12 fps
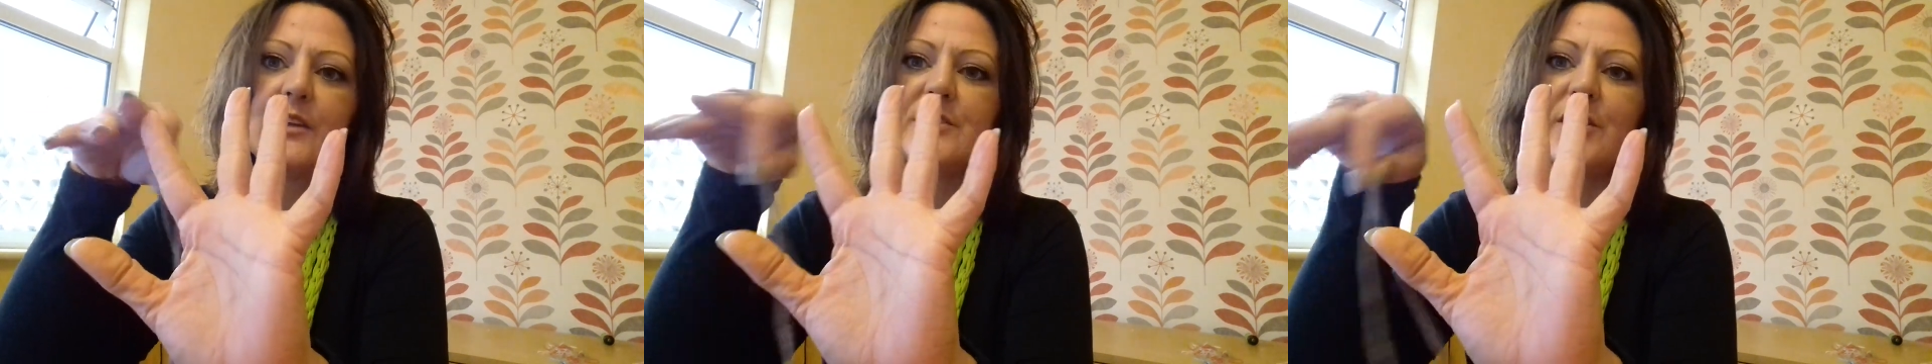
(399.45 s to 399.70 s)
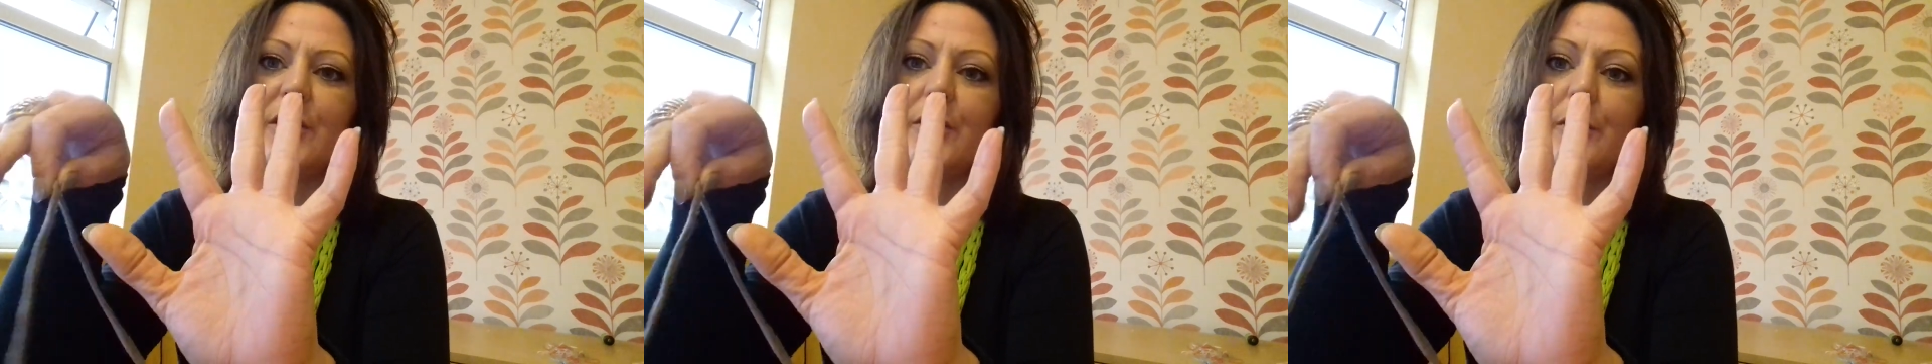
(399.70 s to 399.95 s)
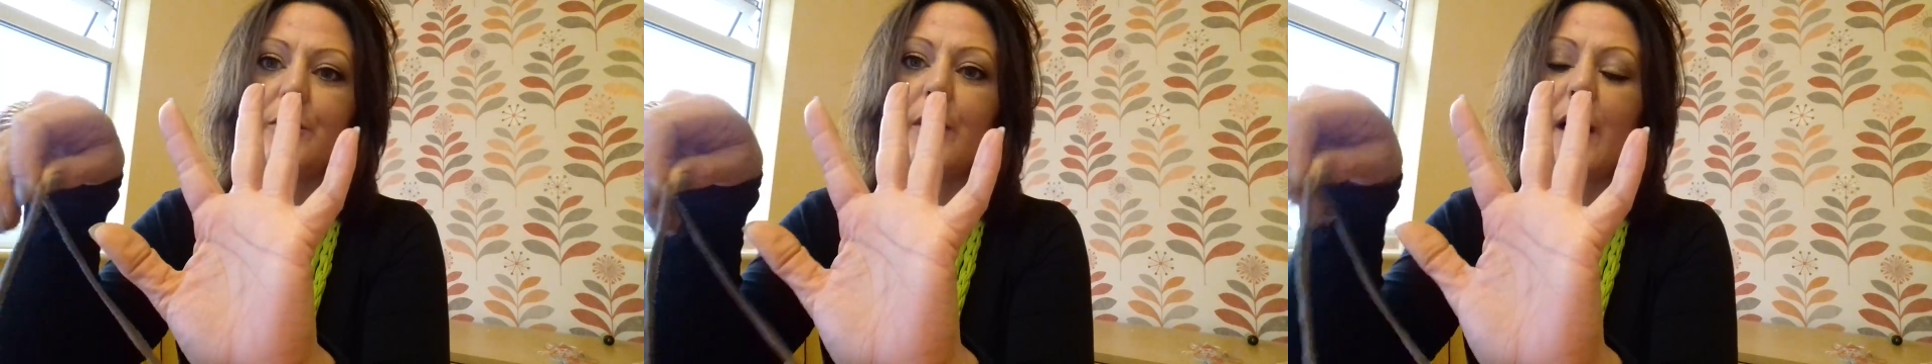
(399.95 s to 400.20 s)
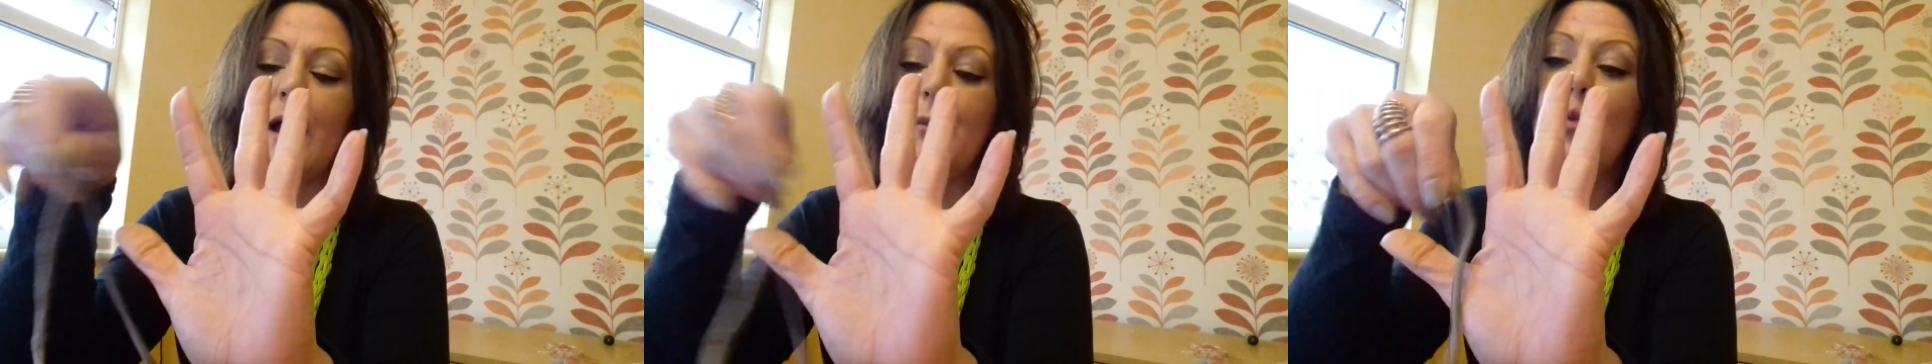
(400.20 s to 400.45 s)
to
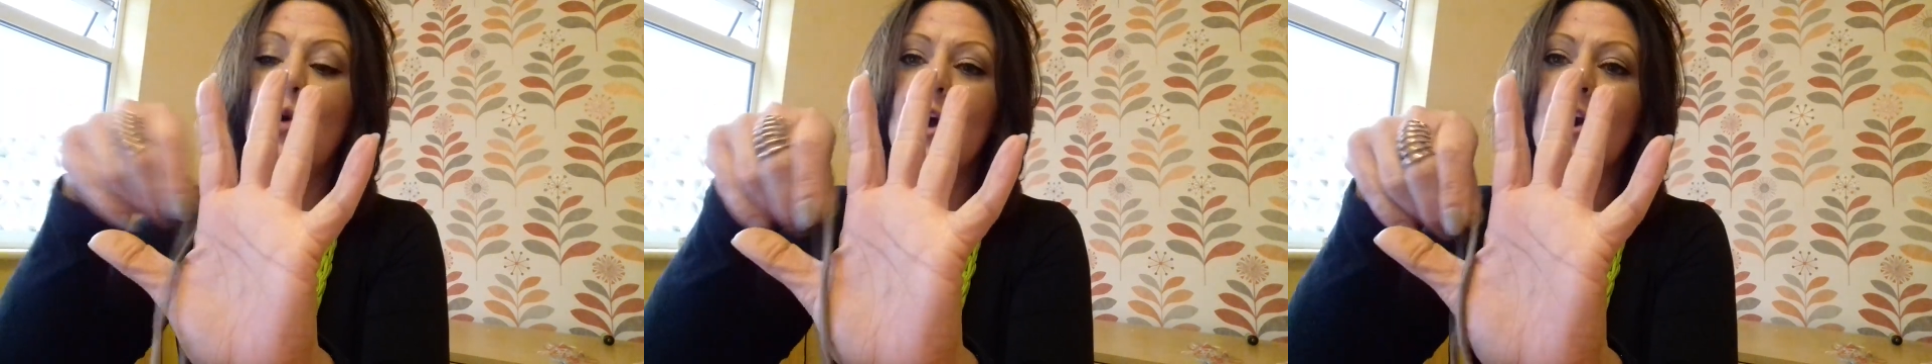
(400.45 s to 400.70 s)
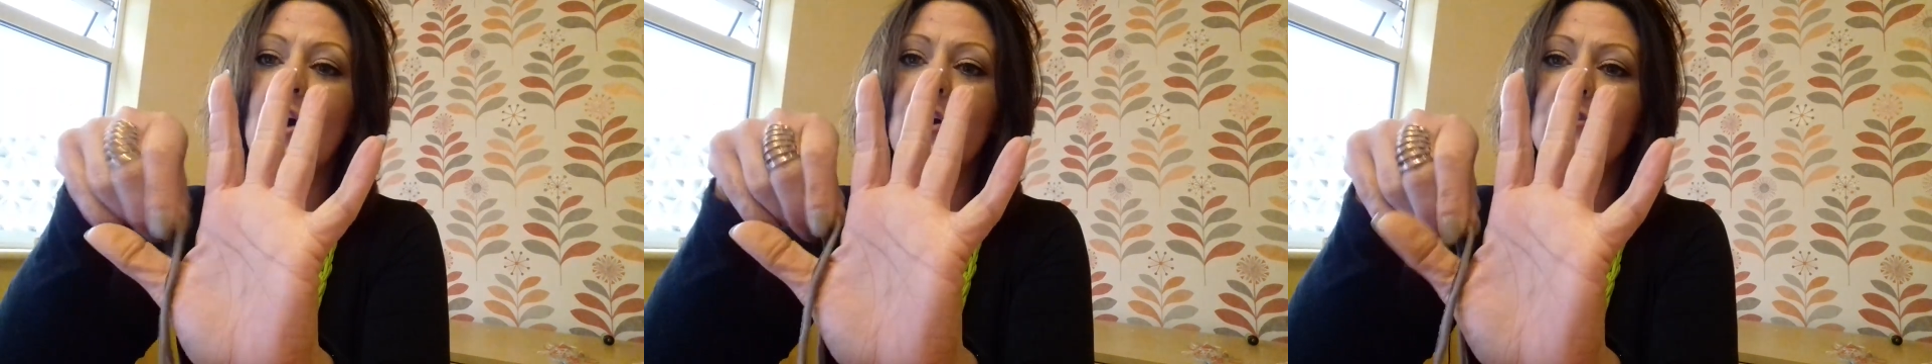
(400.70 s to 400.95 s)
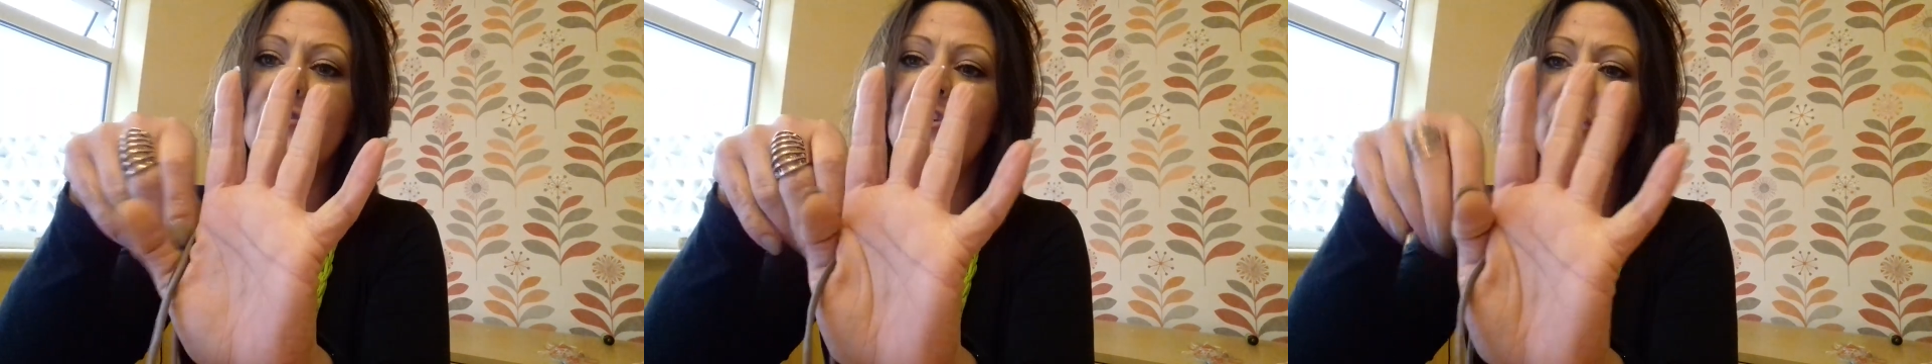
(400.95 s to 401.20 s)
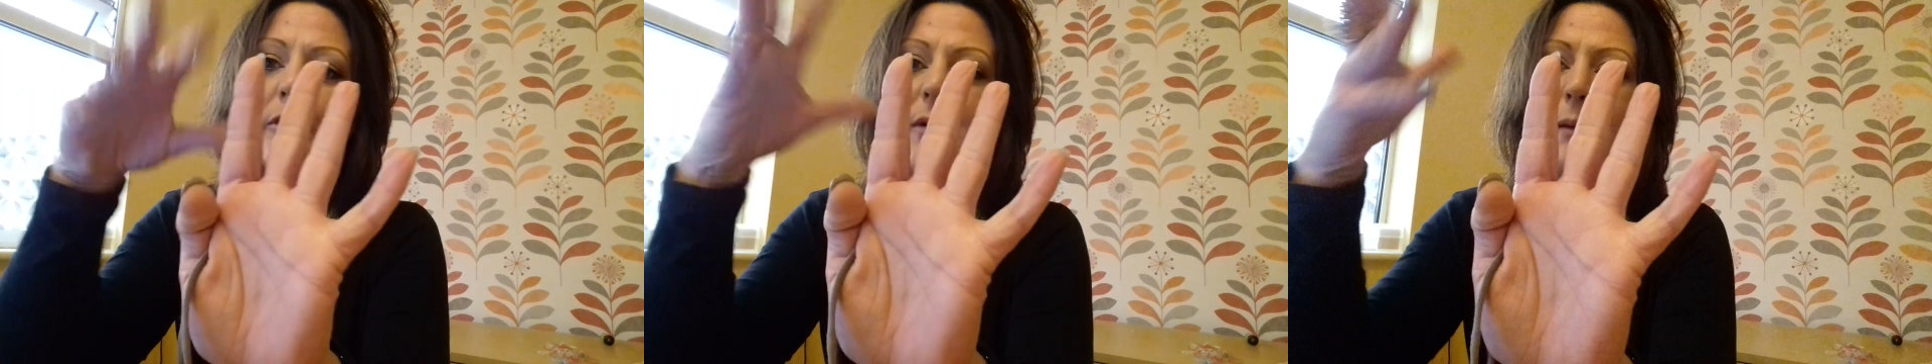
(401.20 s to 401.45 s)
work onto,